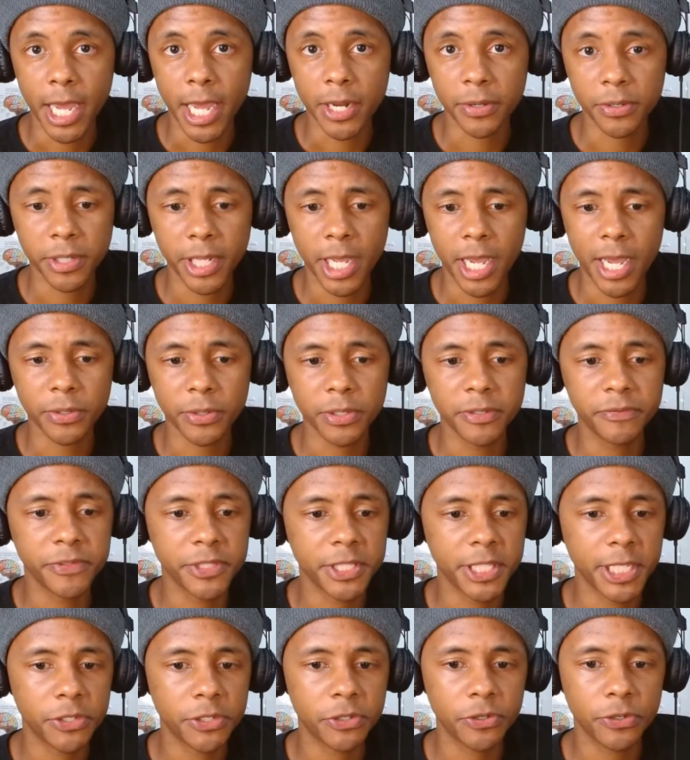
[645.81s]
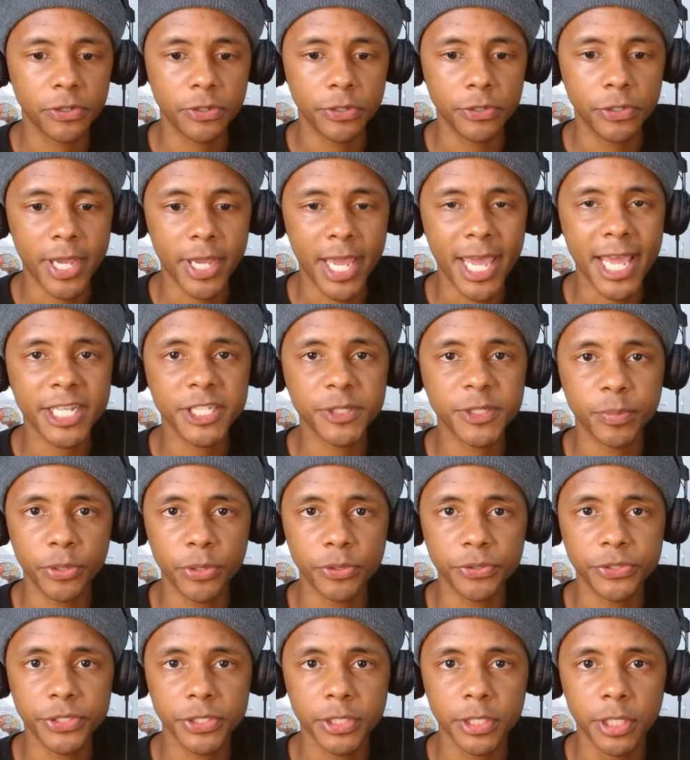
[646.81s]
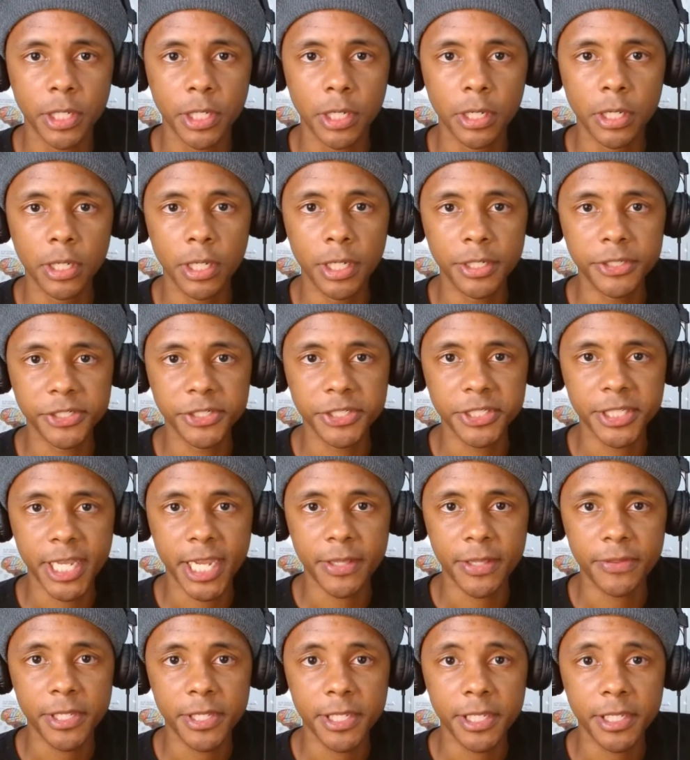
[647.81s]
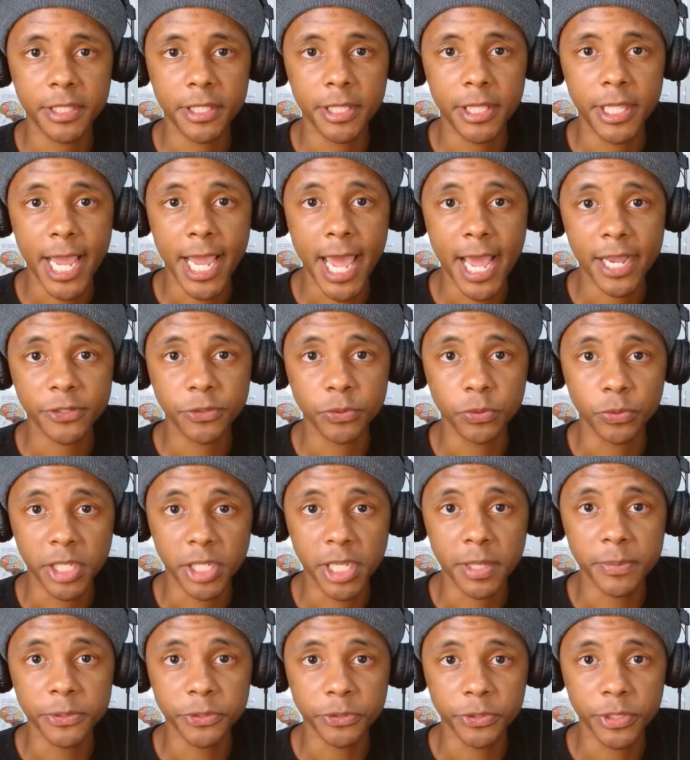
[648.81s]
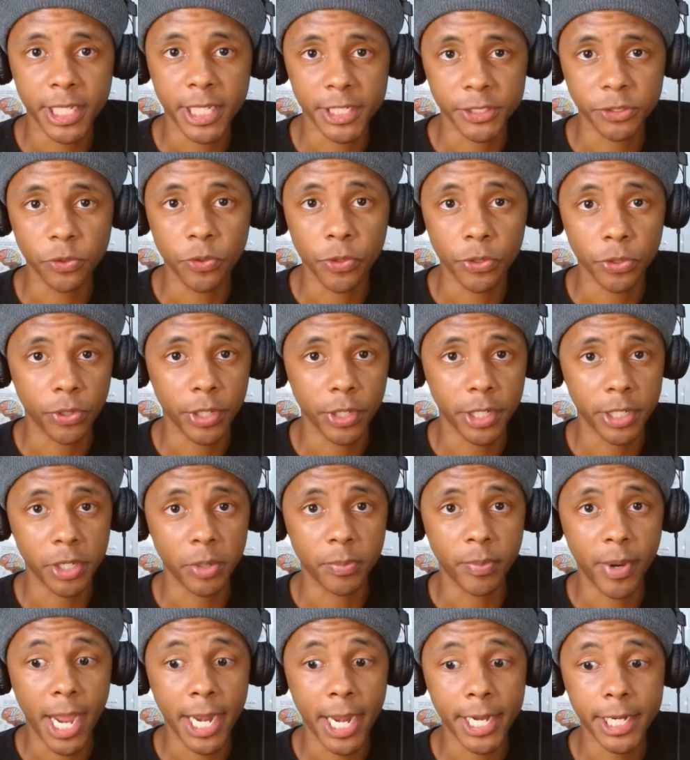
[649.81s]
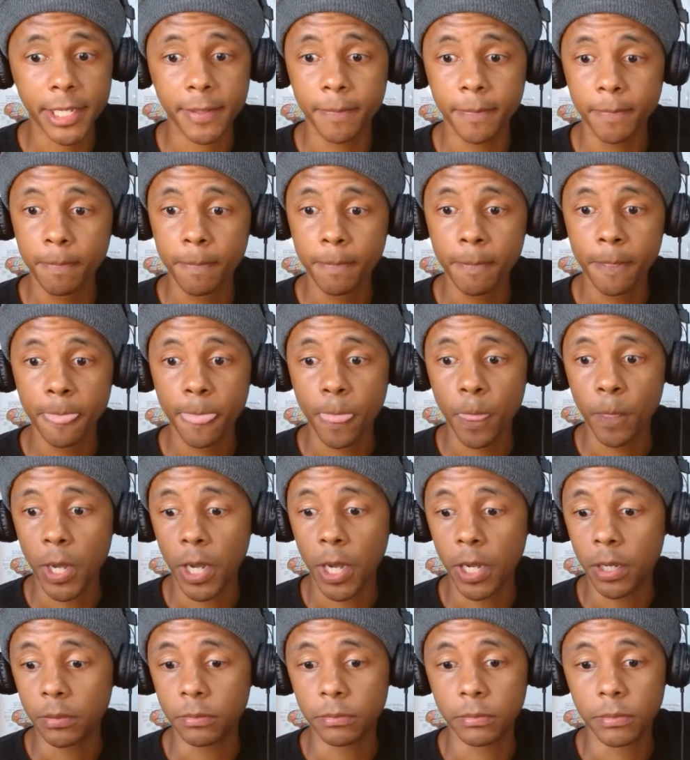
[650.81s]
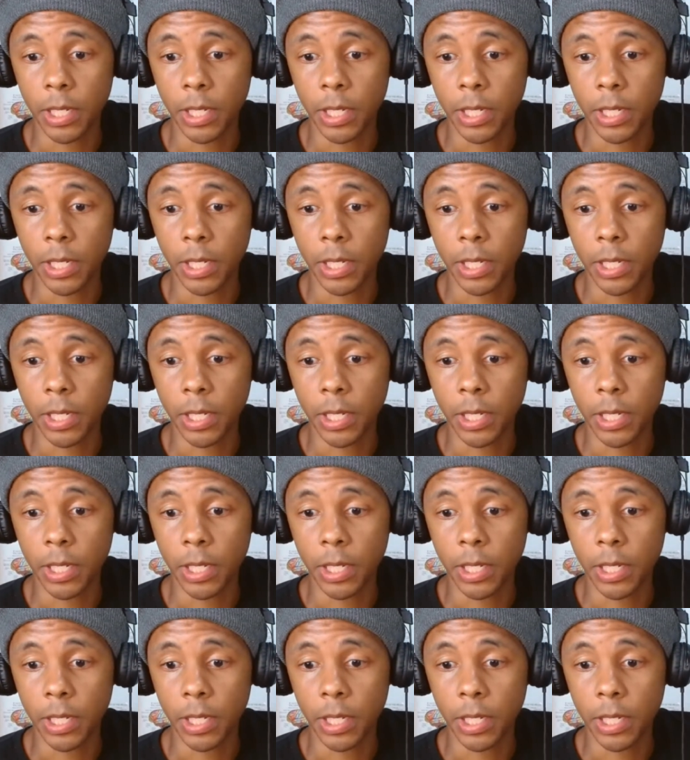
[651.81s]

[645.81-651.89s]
I don't even think your experts understand the actual chemistry that's going on in your body. Uh,